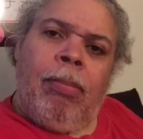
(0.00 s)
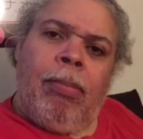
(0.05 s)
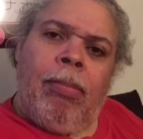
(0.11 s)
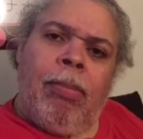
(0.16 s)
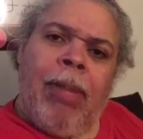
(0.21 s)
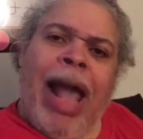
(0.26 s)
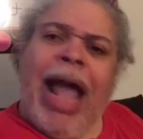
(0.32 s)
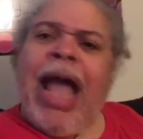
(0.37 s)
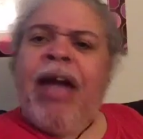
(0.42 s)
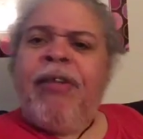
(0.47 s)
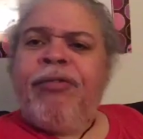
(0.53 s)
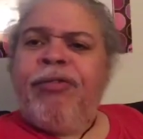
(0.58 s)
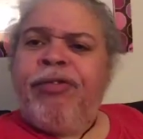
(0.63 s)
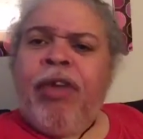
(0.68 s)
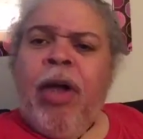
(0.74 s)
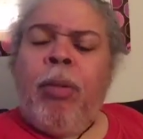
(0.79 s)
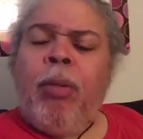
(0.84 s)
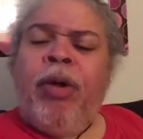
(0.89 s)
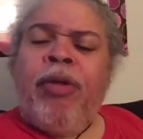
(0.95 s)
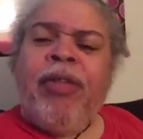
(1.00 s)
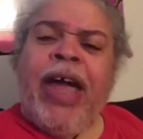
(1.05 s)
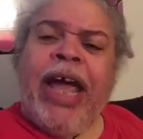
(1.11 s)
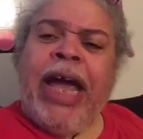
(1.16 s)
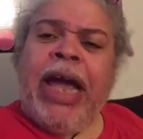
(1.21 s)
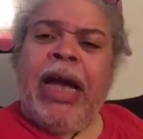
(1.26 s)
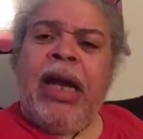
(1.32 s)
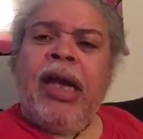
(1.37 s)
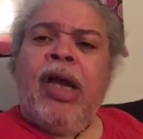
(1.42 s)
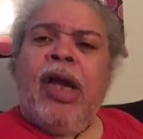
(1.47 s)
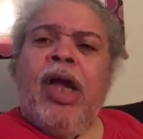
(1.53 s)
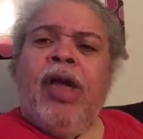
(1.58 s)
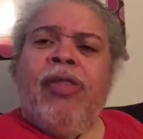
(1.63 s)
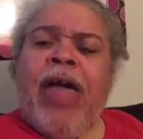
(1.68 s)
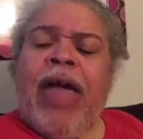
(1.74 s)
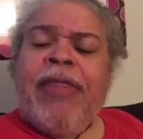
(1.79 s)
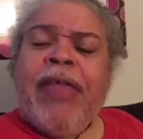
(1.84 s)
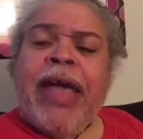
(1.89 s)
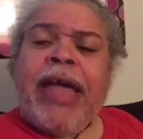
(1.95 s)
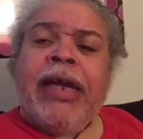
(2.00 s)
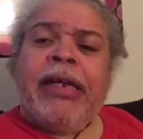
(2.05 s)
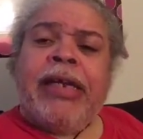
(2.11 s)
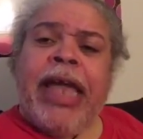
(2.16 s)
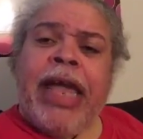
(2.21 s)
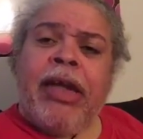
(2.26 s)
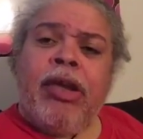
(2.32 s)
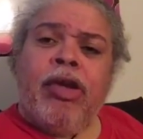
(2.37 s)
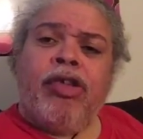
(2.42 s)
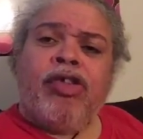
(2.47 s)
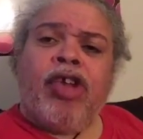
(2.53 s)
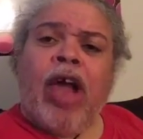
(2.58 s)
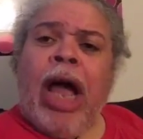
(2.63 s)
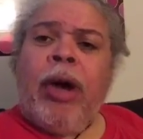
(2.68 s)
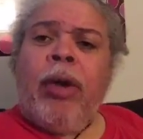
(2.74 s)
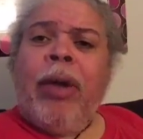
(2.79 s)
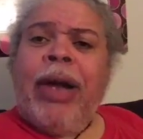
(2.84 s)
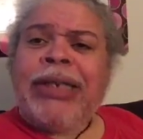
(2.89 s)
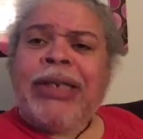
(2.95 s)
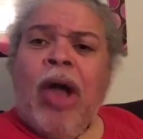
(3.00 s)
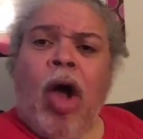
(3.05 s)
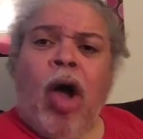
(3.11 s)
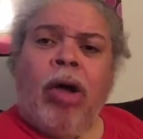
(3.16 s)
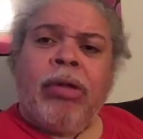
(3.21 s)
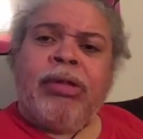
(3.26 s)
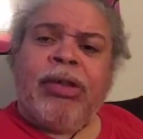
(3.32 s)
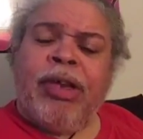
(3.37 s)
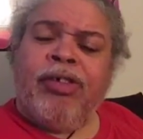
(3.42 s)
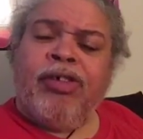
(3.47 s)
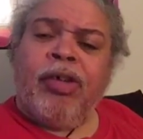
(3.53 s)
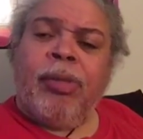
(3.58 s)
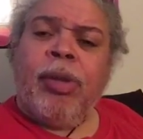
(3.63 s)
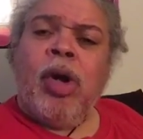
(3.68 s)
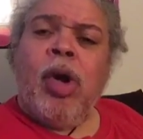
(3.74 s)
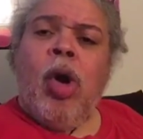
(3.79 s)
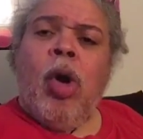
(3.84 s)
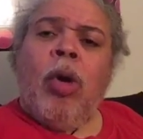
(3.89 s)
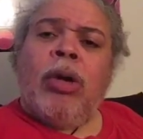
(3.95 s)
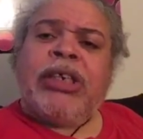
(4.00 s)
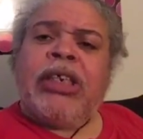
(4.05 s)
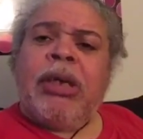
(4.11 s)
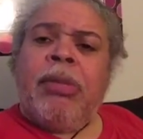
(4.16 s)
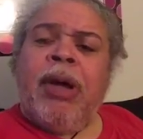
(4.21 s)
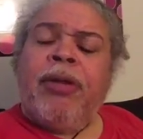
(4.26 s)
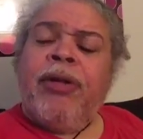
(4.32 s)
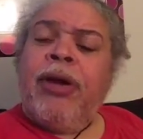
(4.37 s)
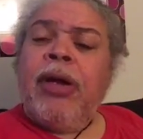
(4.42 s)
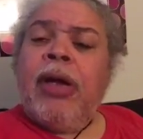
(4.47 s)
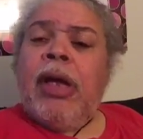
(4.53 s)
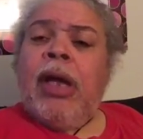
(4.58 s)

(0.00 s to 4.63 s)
Have someone there that can take your child who has autism or some other